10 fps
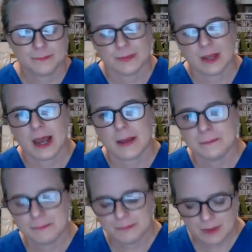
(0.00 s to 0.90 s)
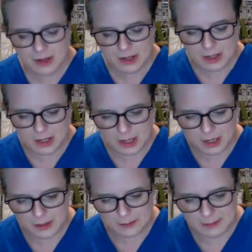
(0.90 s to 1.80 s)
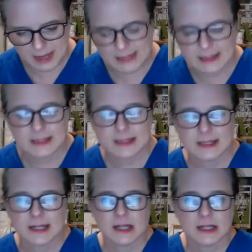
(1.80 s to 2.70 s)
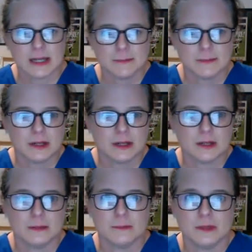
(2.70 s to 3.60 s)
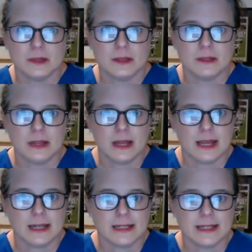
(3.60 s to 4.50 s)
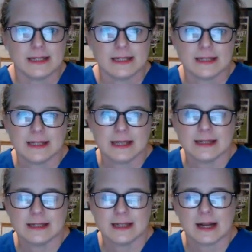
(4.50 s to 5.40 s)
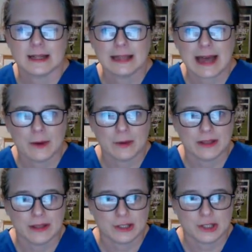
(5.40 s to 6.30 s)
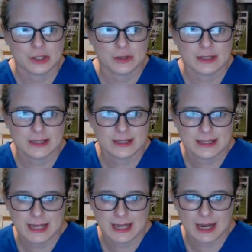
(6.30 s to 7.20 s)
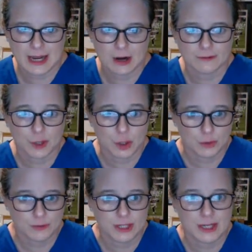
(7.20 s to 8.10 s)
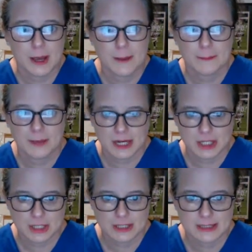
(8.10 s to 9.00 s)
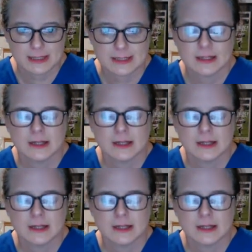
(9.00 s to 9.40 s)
Okay, at this time NTCC is not allowing their students to take care of COVID patients.